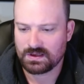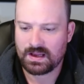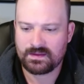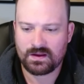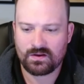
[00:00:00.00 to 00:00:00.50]

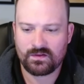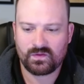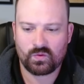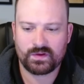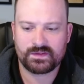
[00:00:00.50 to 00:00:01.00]
And then the
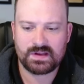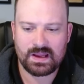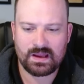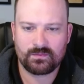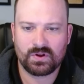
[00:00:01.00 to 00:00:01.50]
fourth
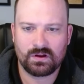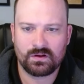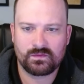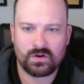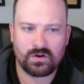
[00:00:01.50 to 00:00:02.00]
tab
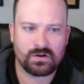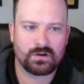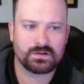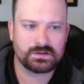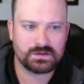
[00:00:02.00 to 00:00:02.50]
of
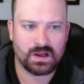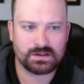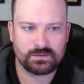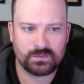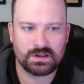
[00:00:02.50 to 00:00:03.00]
our
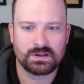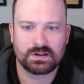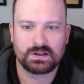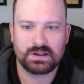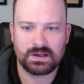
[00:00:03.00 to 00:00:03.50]
document
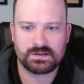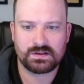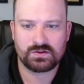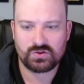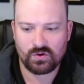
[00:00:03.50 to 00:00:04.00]
is
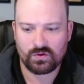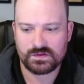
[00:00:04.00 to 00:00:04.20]
controls.